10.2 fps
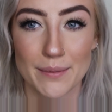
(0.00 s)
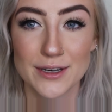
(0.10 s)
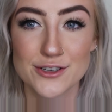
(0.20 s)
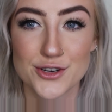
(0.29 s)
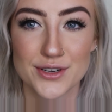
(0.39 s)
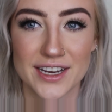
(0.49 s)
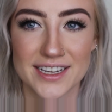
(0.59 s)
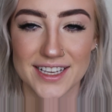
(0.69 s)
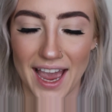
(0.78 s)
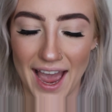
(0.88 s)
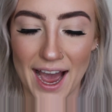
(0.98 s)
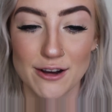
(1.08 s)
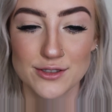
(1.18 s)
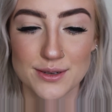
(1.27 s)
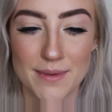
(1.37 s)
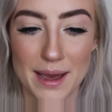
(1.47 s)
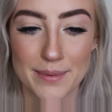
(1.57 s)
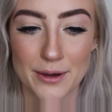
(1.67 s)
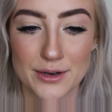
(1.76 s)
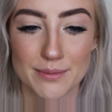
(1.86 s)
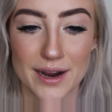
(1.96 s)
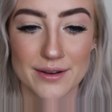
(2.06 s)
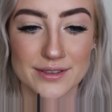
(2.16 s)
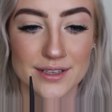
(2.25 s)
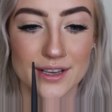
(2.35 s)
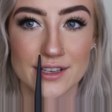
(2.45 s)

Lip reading: I'm going to show you guys how to map out your brows.